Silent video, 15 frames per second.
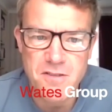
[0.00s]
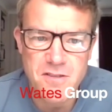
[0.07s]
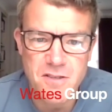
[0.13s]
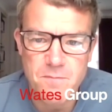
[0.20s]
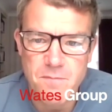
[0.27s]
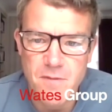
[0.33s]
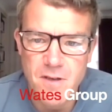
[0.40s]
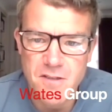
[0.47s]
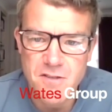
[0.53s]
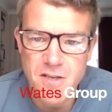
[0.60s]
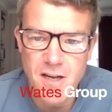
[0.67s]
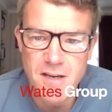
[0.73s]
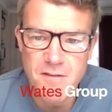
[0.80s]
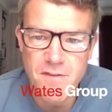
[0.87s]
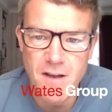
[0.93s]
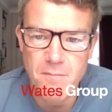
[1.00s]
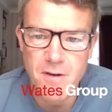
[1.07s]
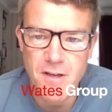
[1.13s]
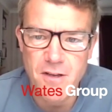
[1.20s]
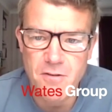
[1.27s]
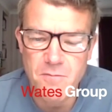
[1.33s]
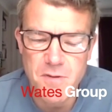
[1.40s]
It's an entirely
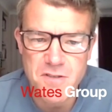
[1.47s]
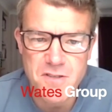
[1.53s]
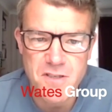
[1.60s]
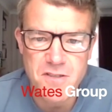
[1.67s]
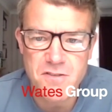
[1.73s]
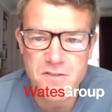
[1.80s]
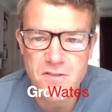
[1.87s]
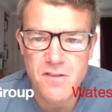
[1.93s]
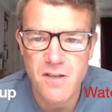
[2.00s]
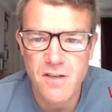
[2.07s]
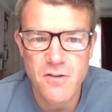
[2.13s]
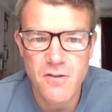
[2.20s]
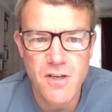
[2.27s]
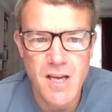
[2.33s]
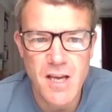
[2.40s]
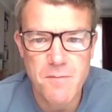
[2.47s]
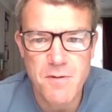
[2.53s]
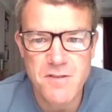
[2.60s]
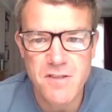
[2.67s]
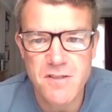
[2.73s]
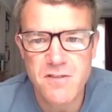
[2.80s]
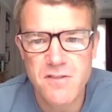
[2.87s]
family owned business, UK
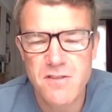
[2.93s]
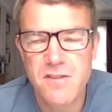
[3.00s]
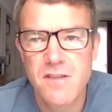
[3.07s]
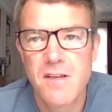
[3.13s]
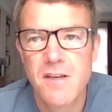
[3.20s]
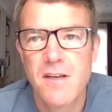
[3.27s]
business.